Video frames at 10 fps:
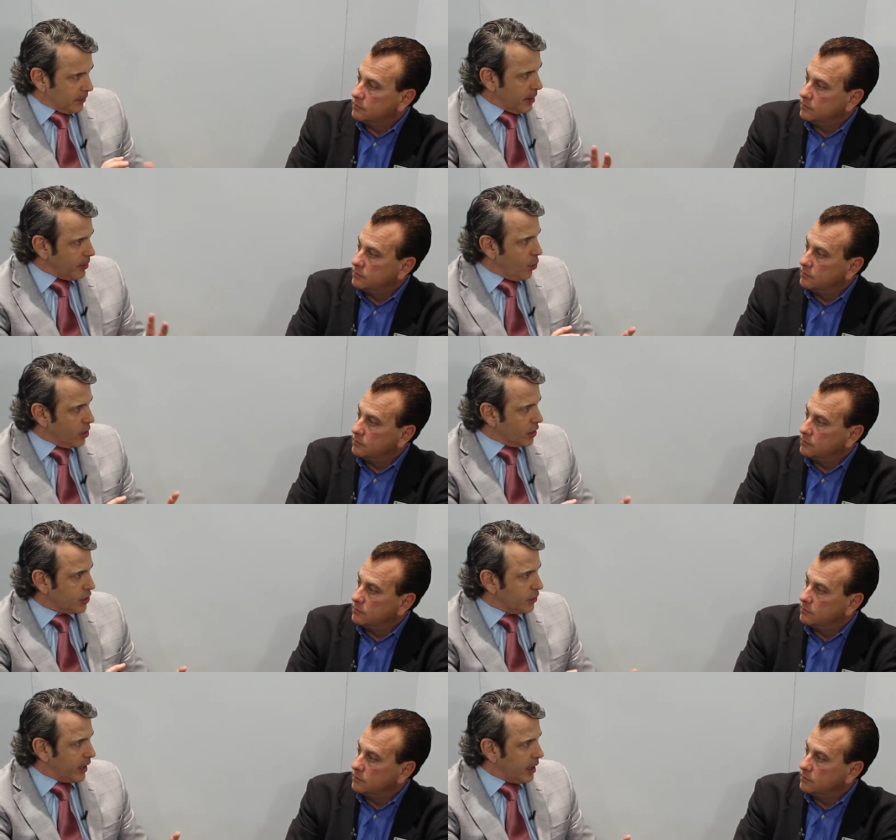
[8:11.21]
Speaker 1: like maybe one or
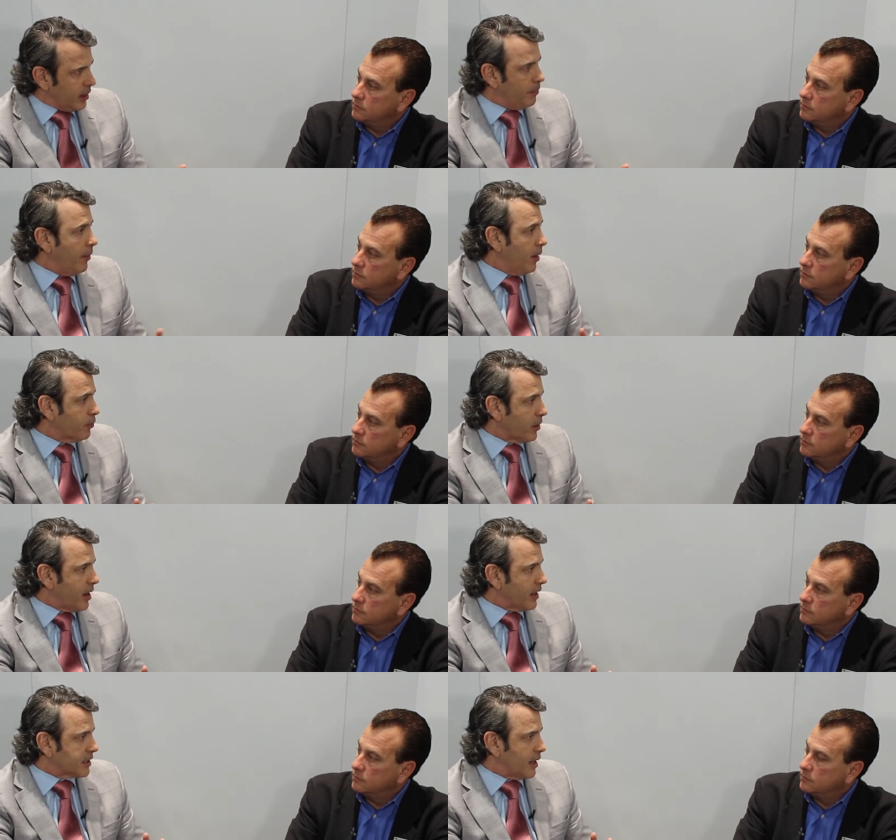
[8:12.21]
two key uh,
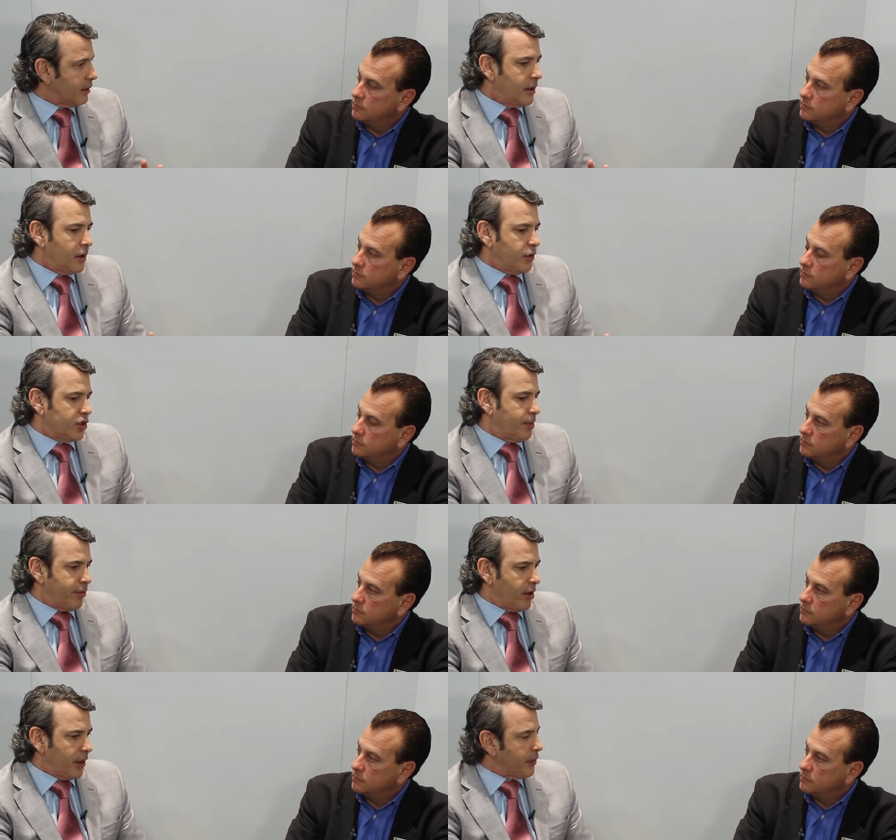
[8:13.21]
products that we should
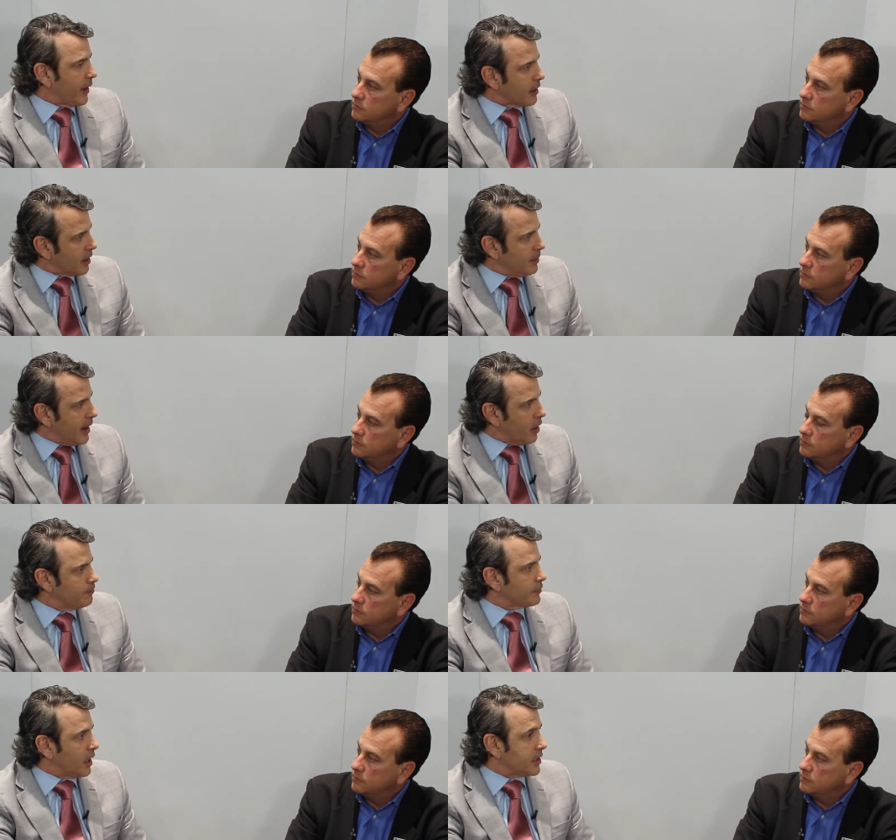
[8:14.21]
be really thinking
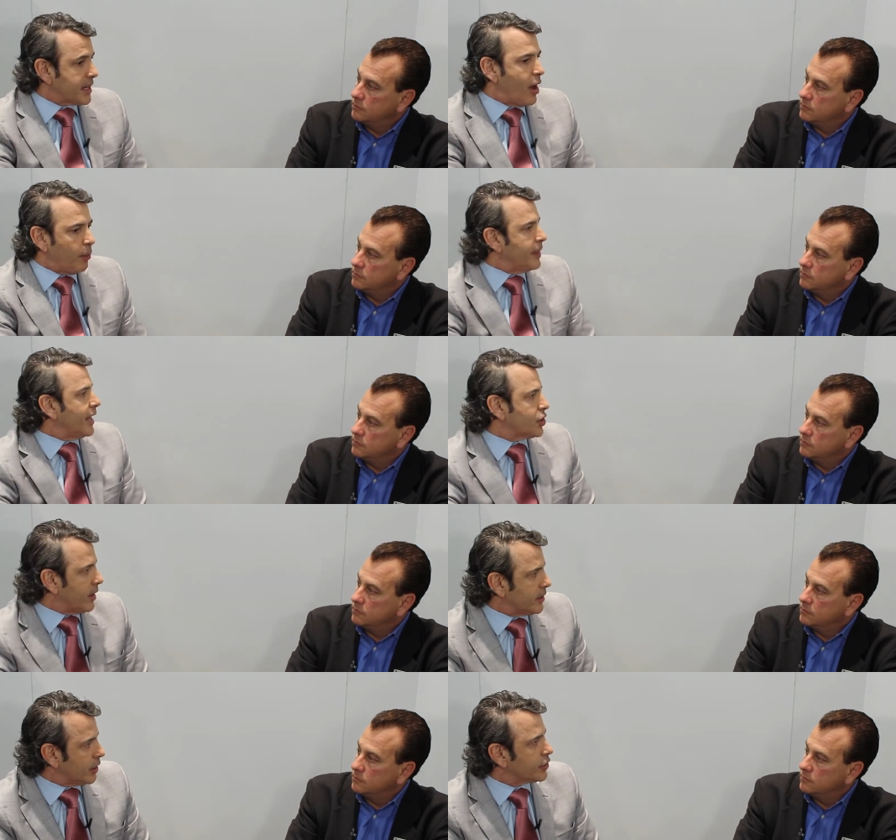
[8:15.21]
about uh, to help in that
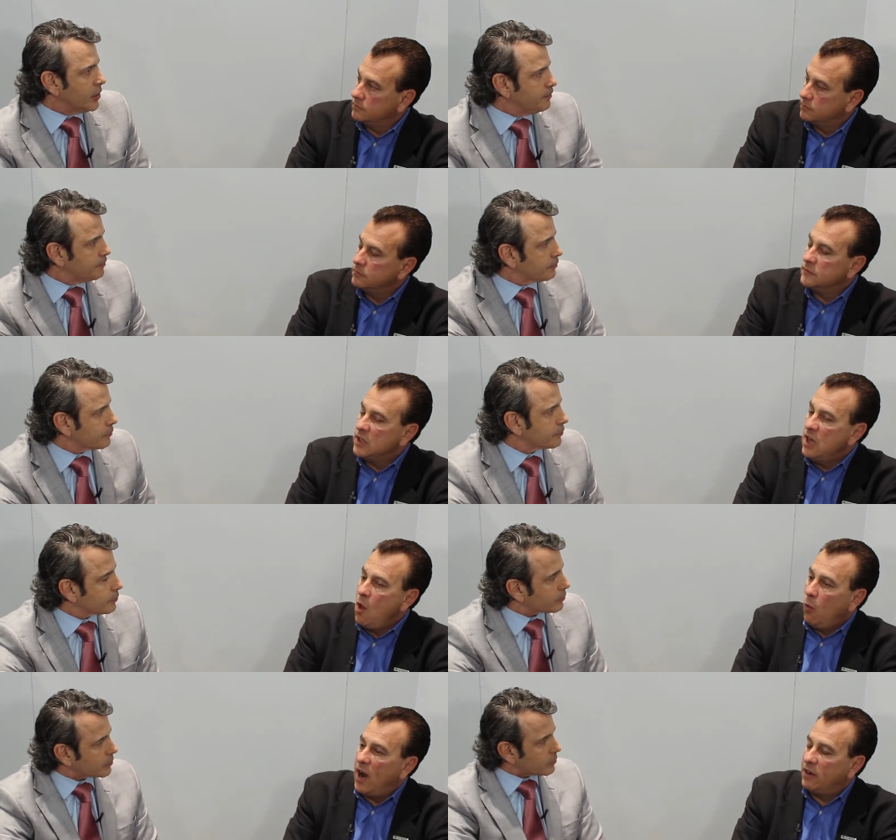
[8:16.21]
transition?
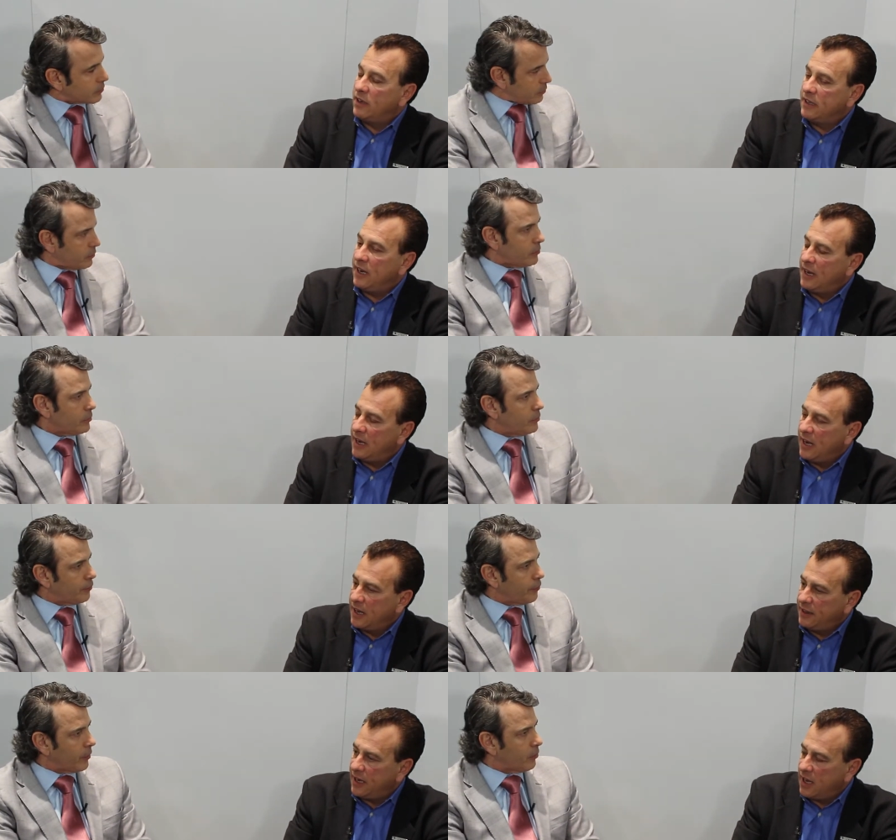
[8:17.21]
Speaker 2: Well, and, and,
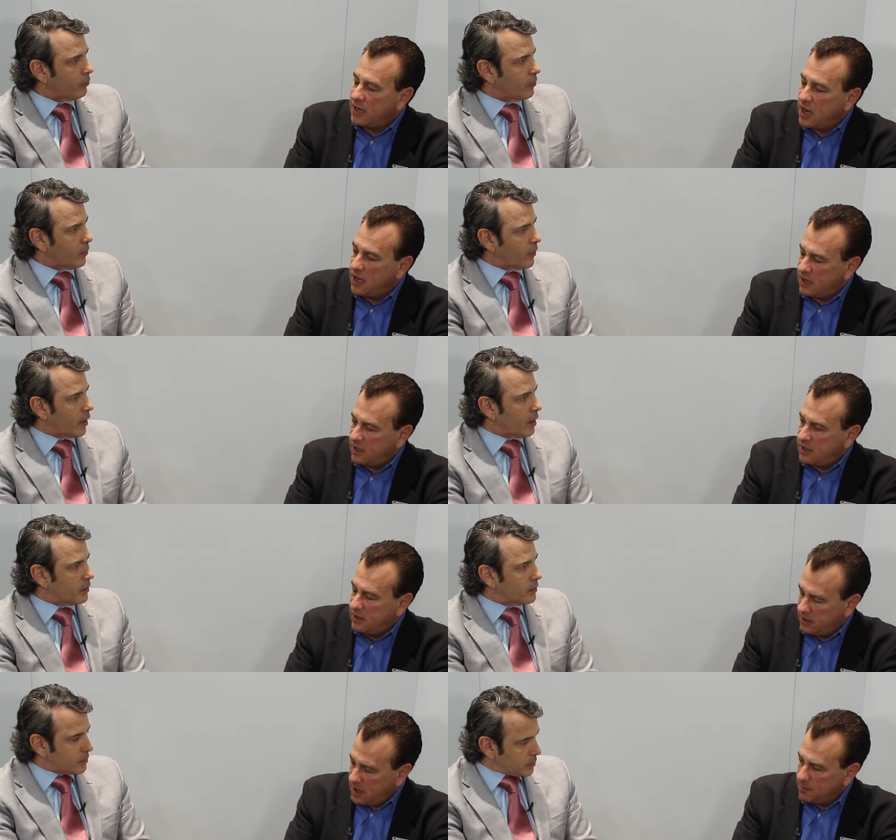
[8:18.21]
and I think a, a
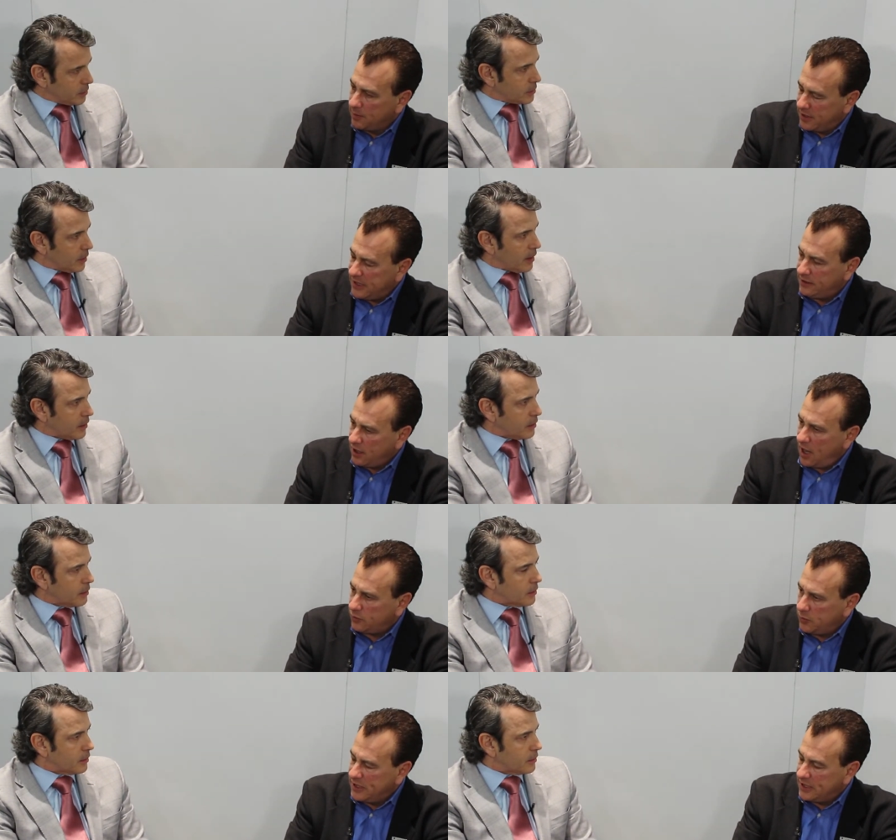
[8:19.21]
couple of key
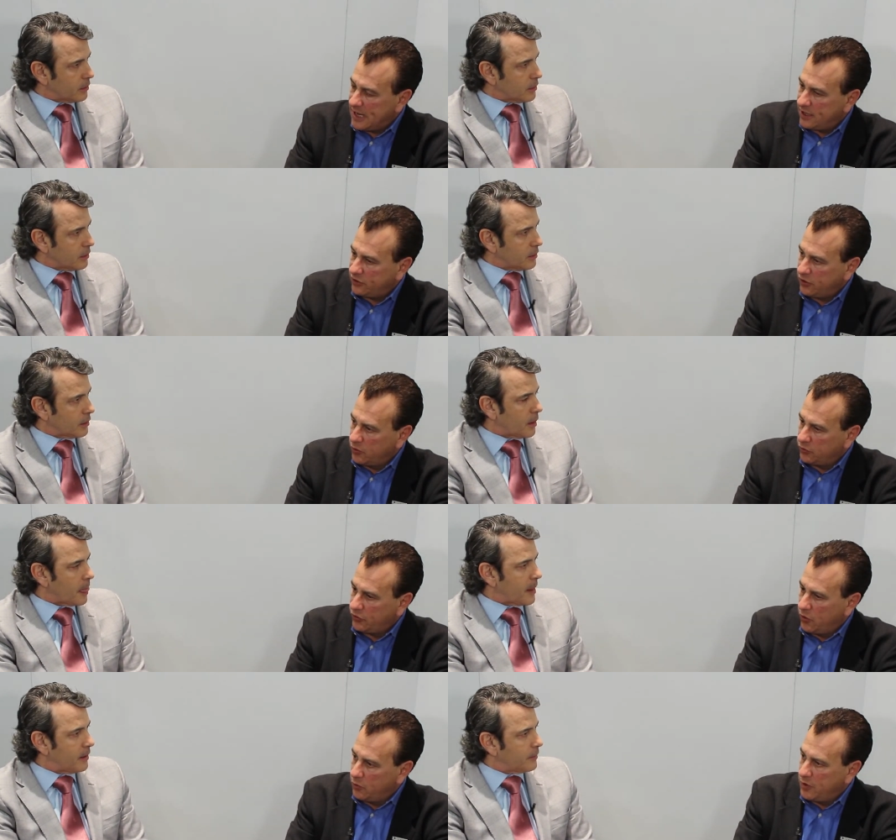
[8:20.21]
thoughts within that. So,
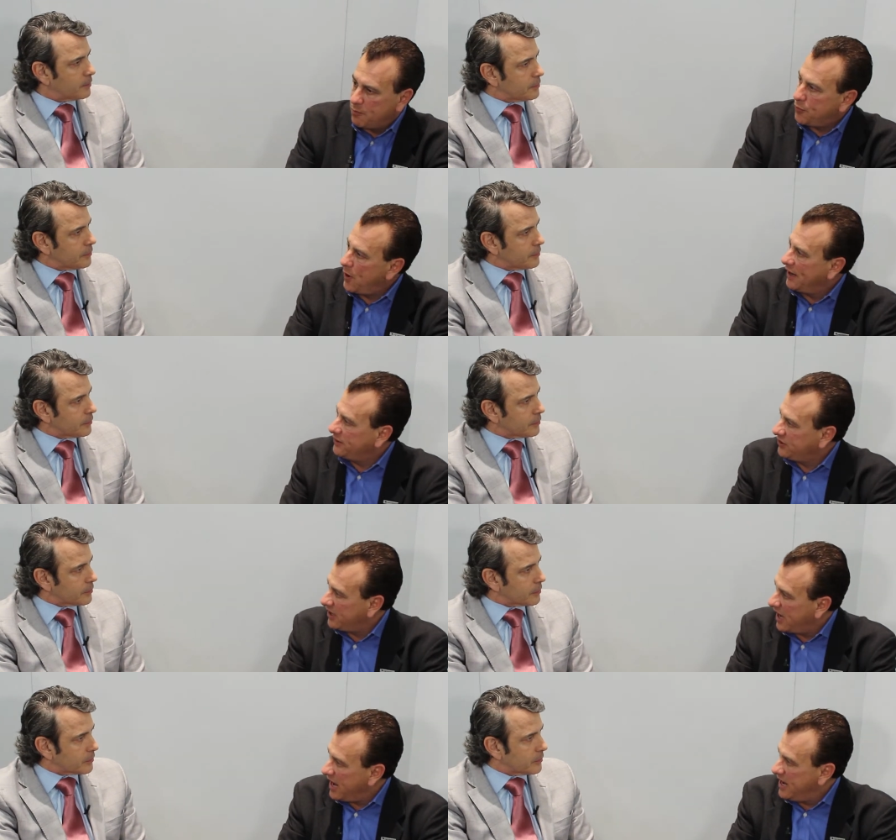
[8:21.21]
so the products
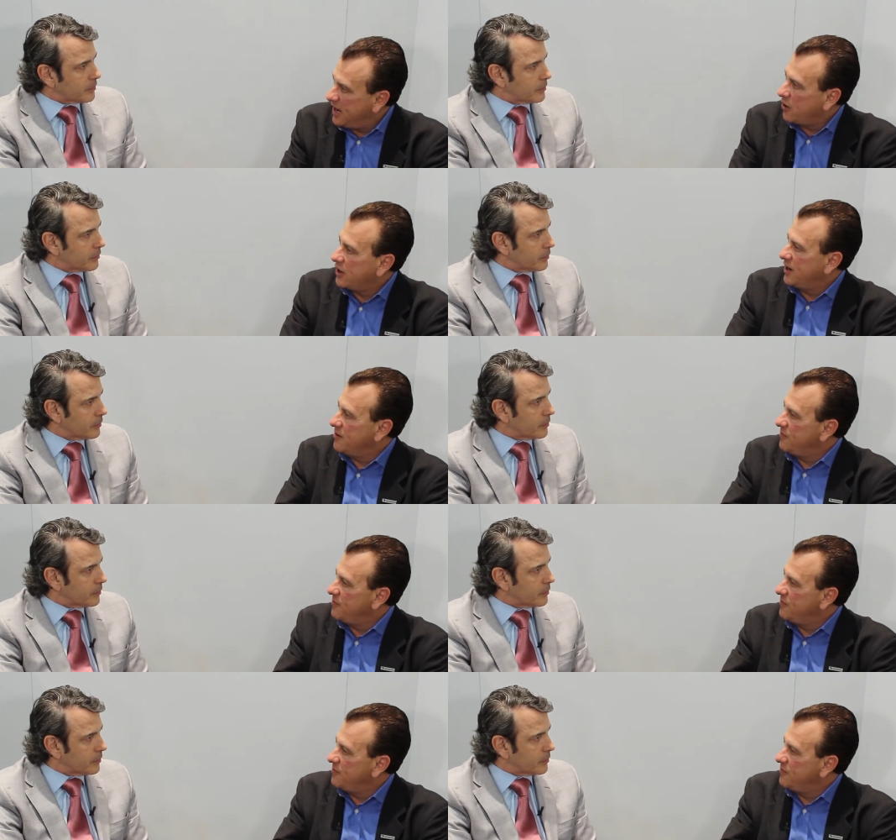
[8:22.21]
today are going to